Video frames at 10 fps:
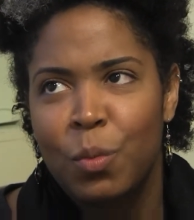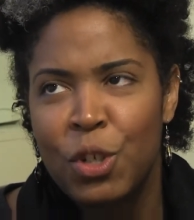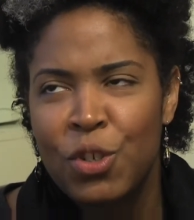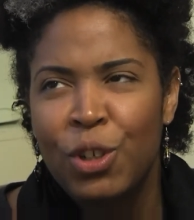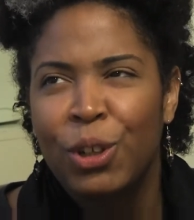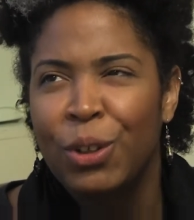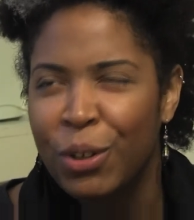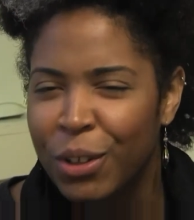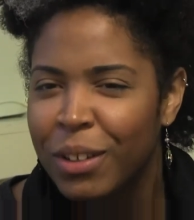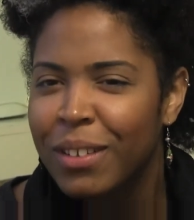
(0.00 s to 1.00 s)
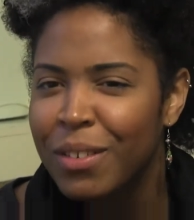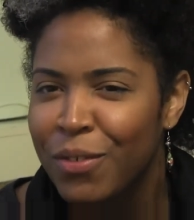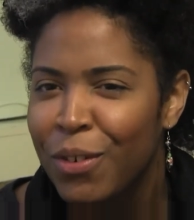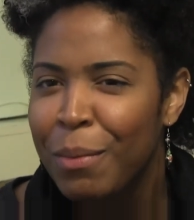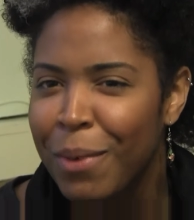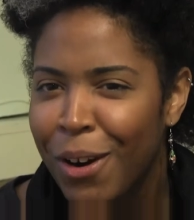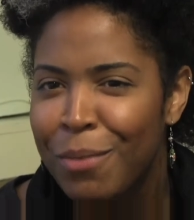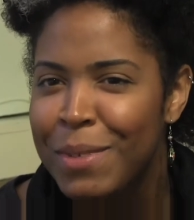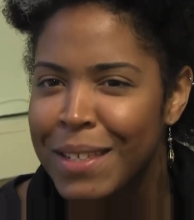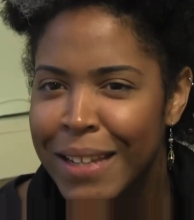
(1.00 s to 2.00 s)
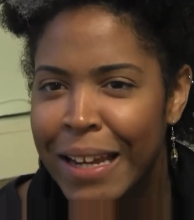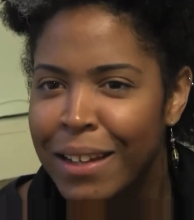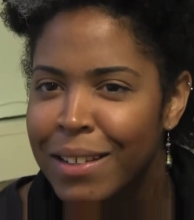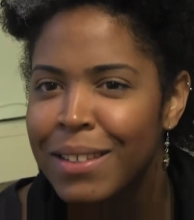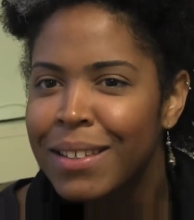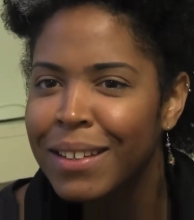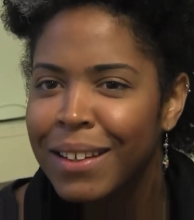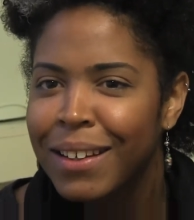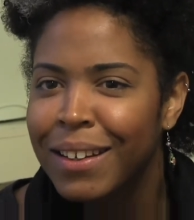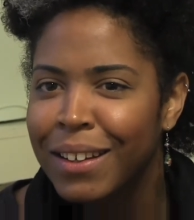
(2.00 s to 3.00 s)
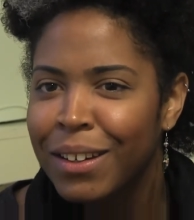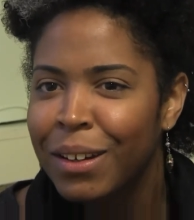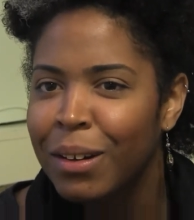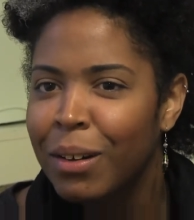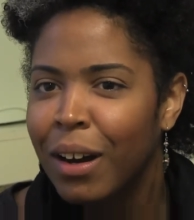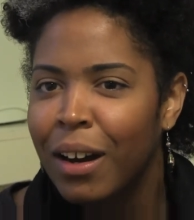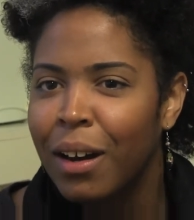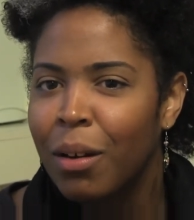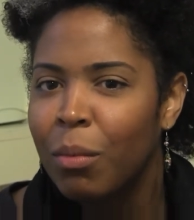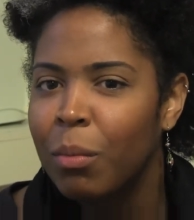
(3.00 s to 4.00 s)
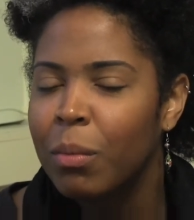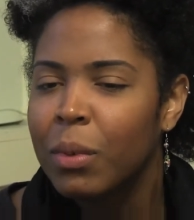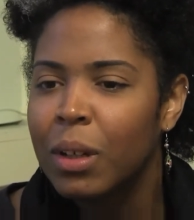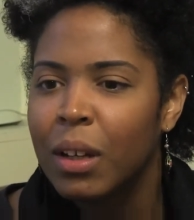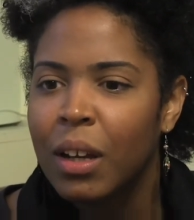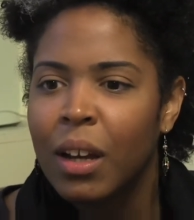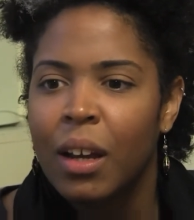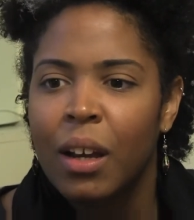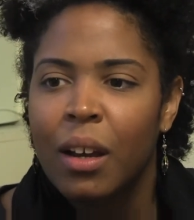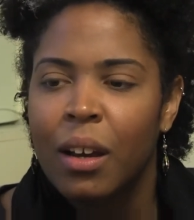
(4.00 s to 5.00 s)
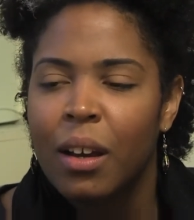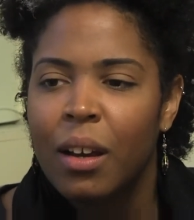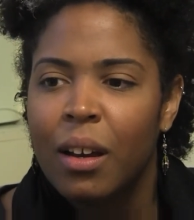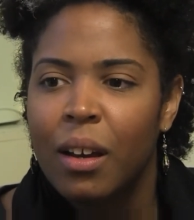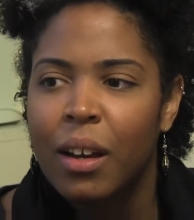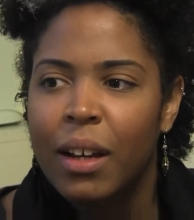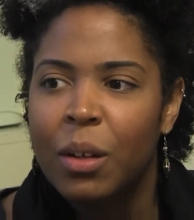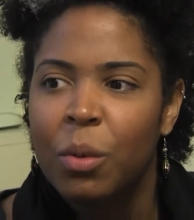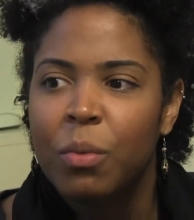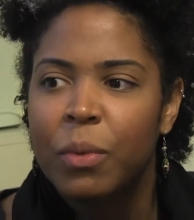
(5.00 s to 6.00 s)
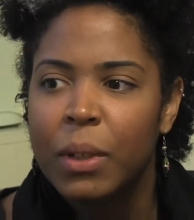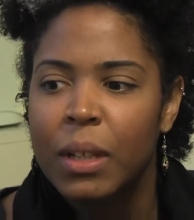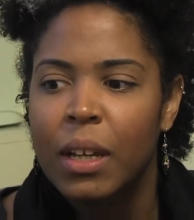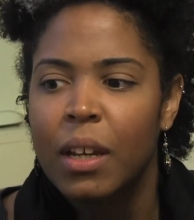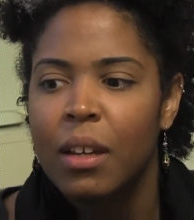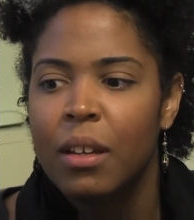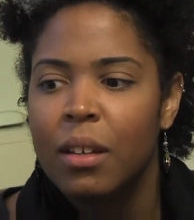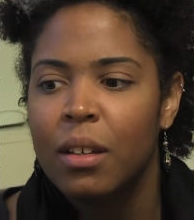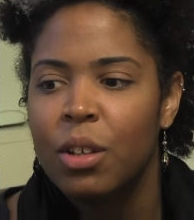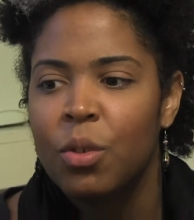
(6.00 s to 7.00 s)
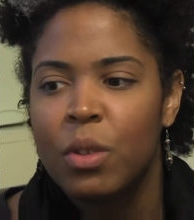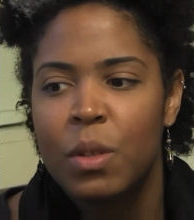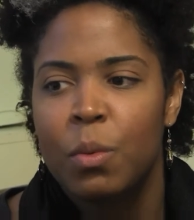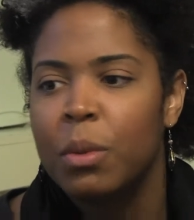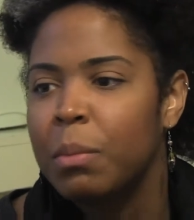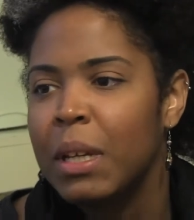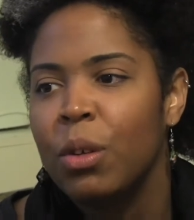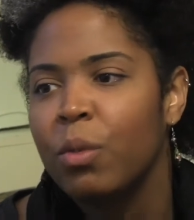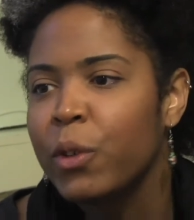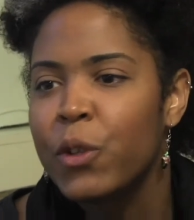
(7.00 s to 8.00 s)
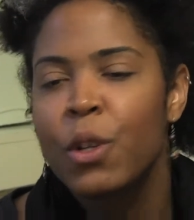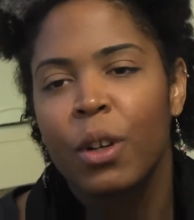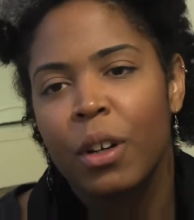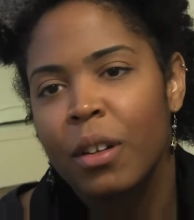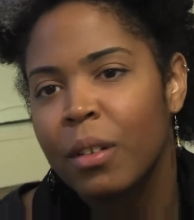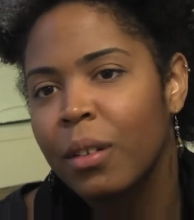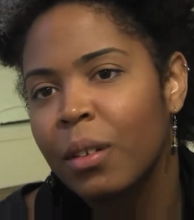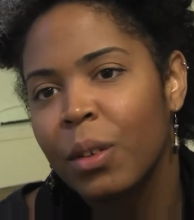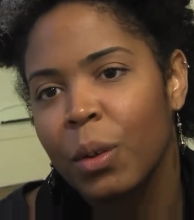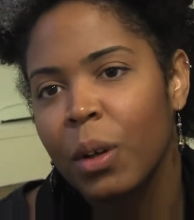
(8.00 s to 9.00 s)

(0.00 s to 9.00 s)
we should learn from our mistakes, you know. Um, And hopefully, you know, this would be overturned,